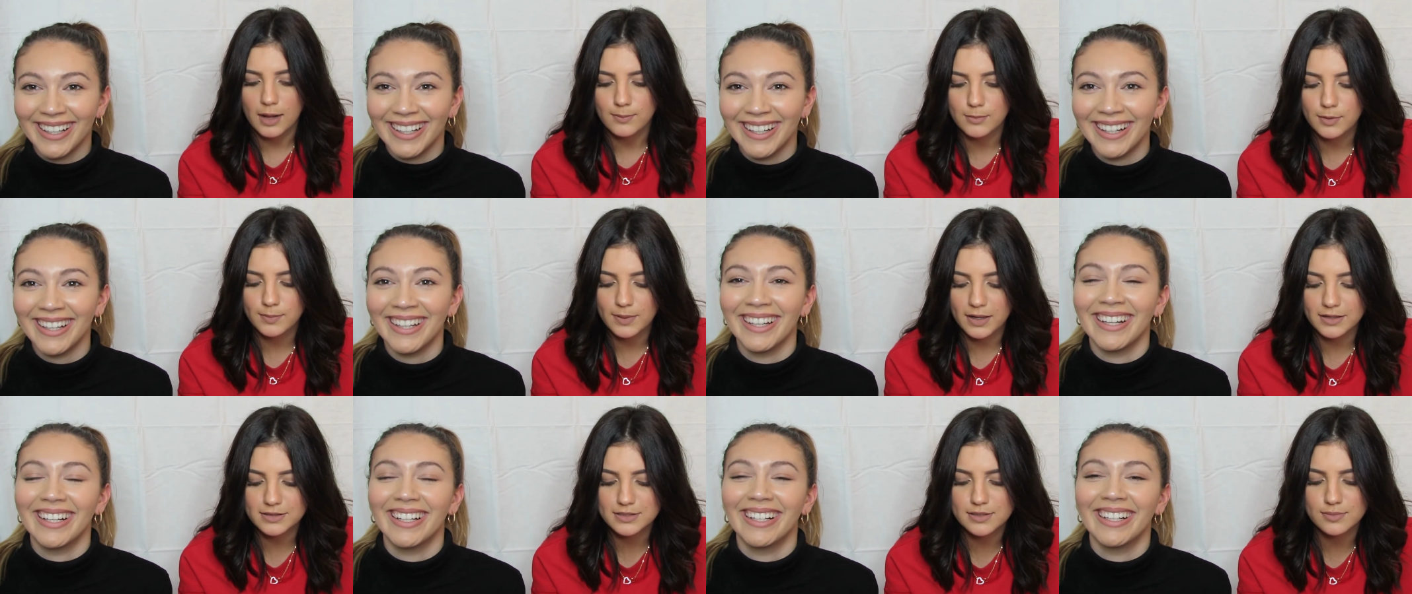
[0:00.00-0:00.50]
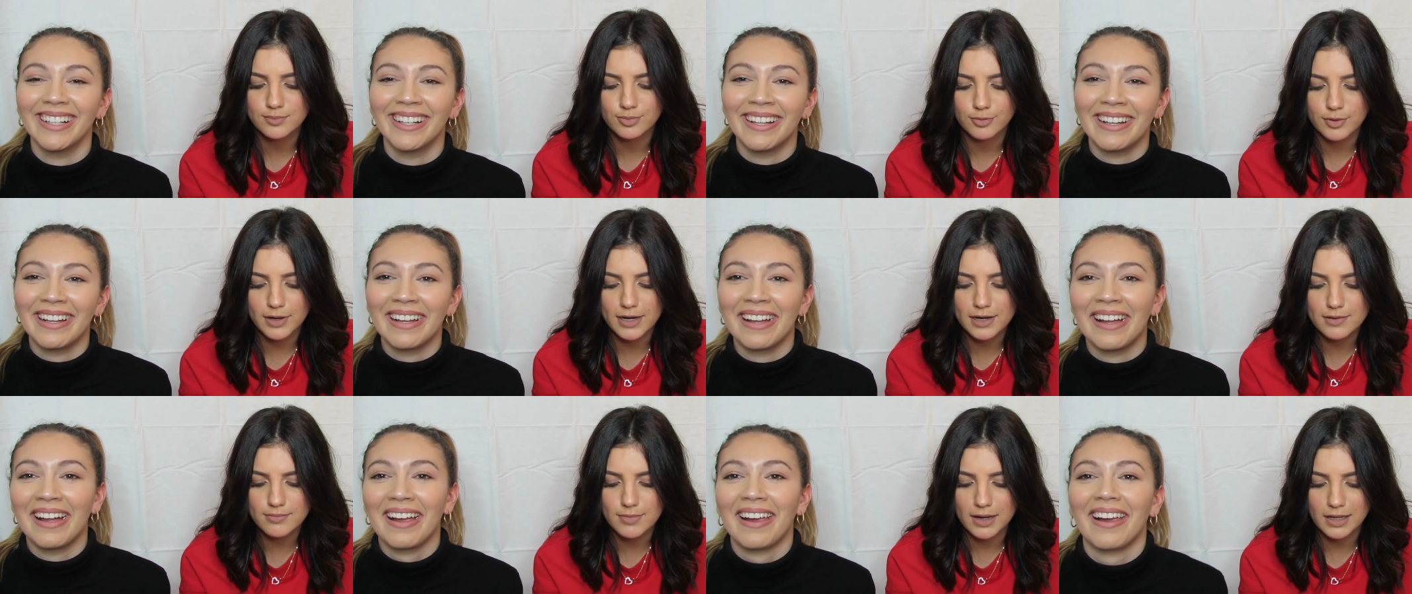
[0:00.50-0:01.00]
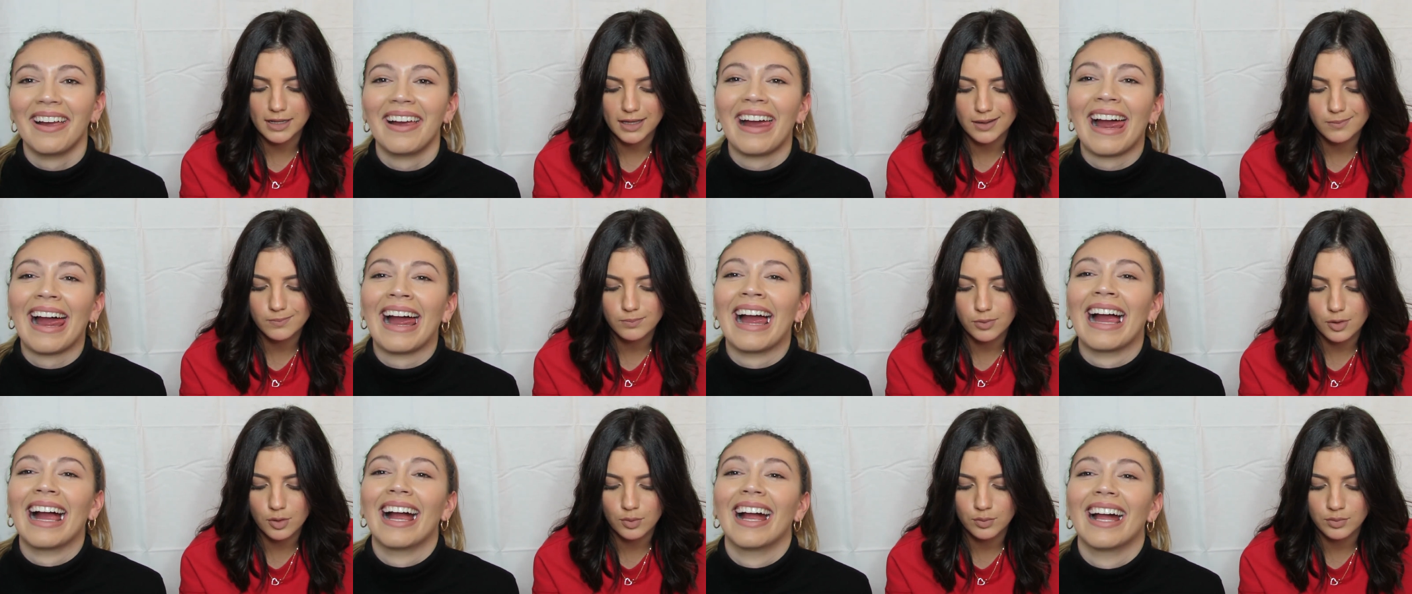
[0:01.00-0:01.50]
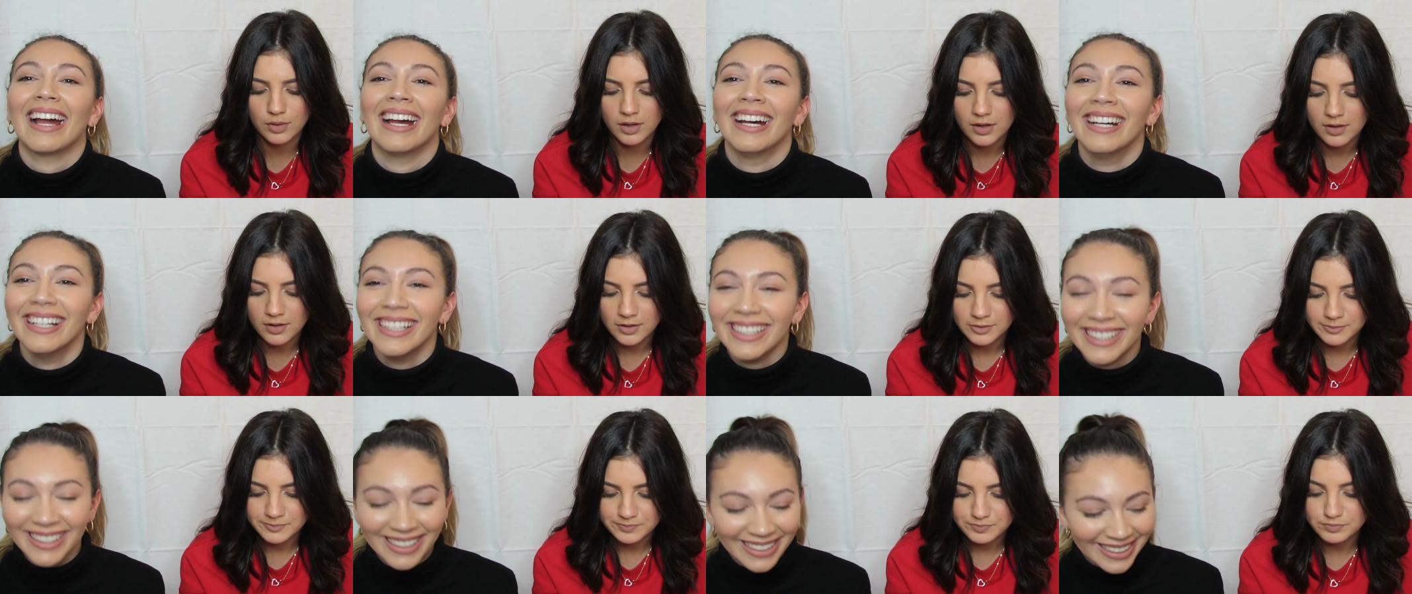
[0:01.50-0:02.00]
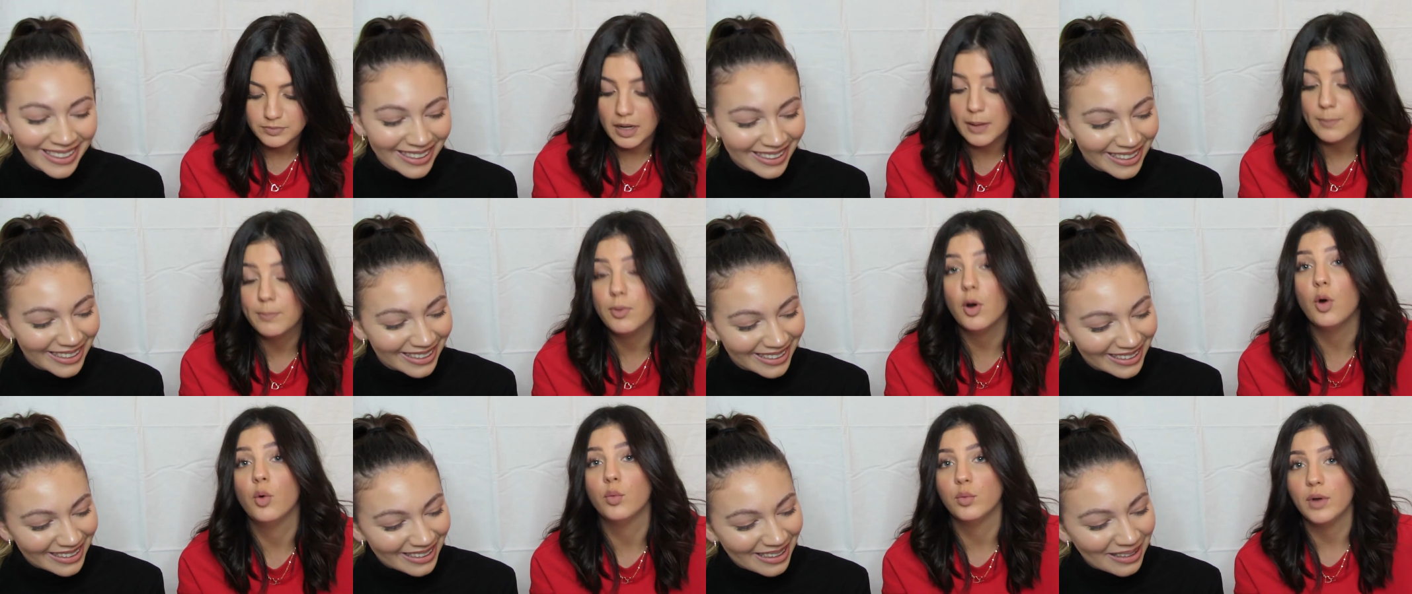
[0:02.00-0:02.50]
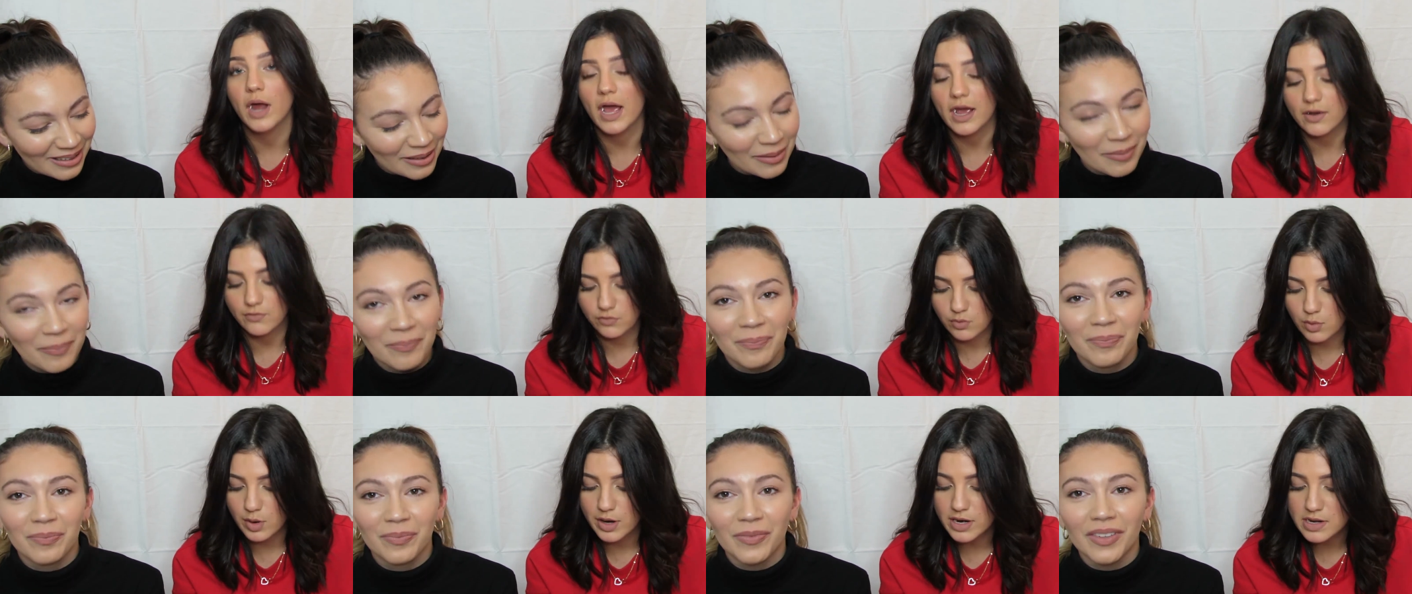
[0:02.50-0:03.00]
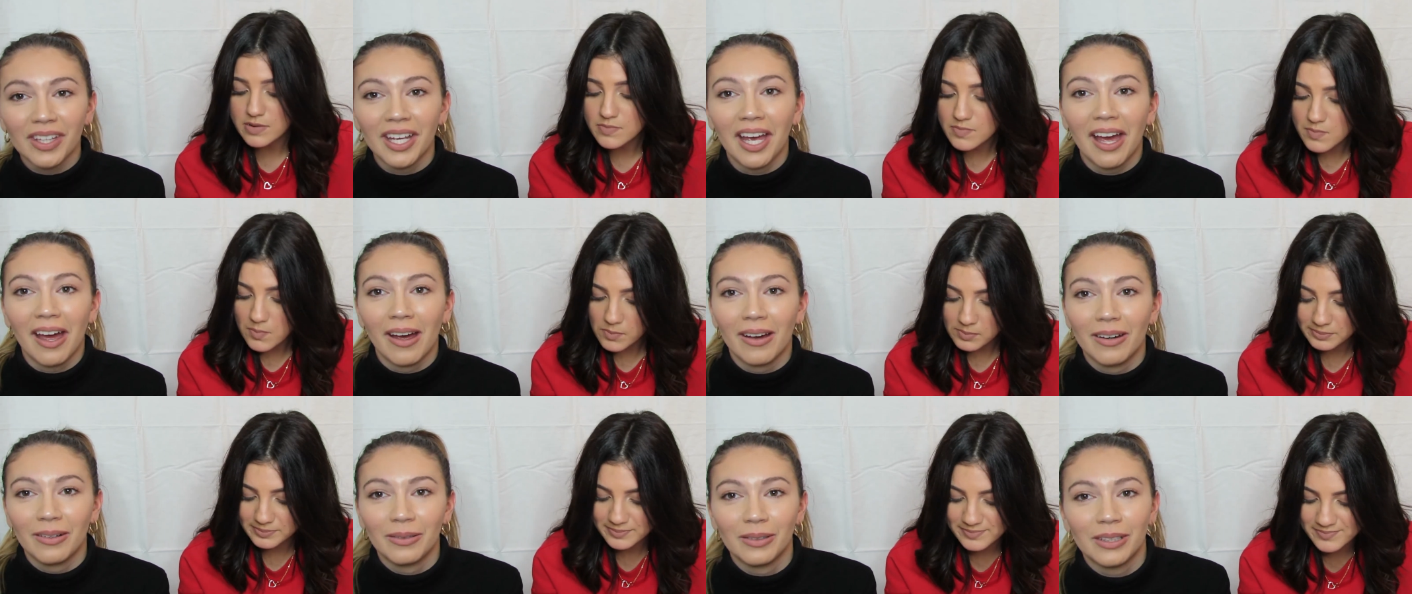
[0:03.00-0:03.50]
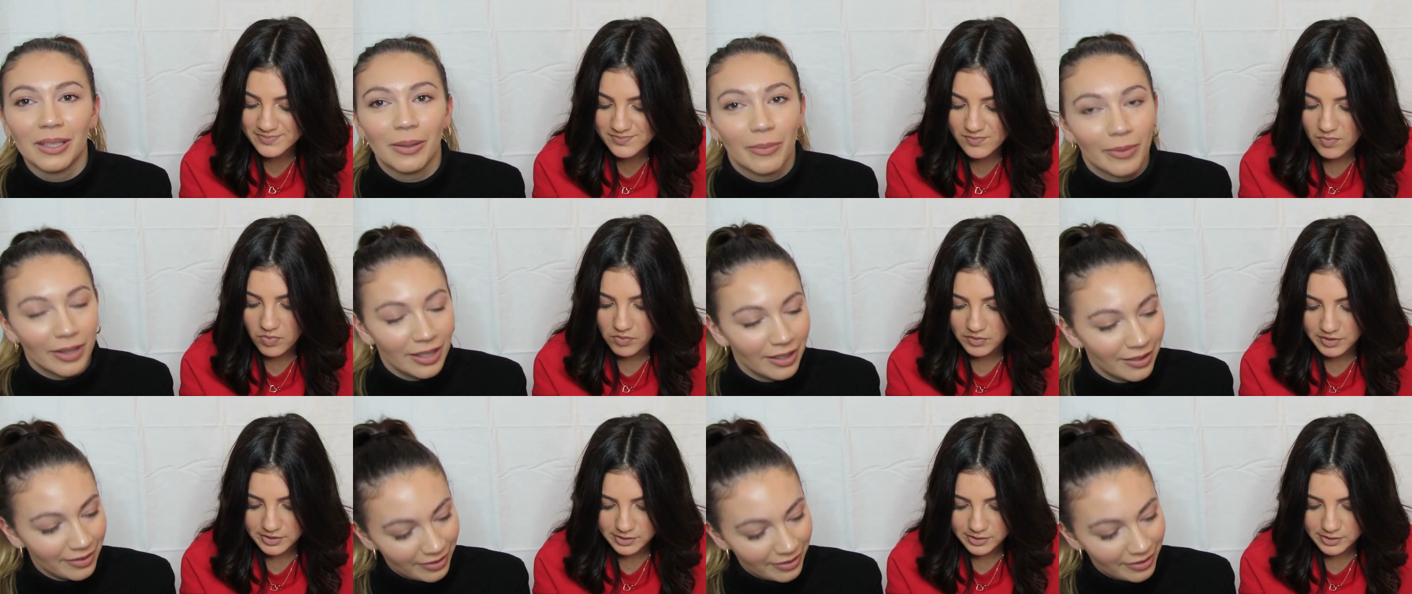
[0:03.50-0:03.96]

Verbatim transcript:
Speaker 1: I'm about to break my like bone. My bone. I have one. Yeah, only one.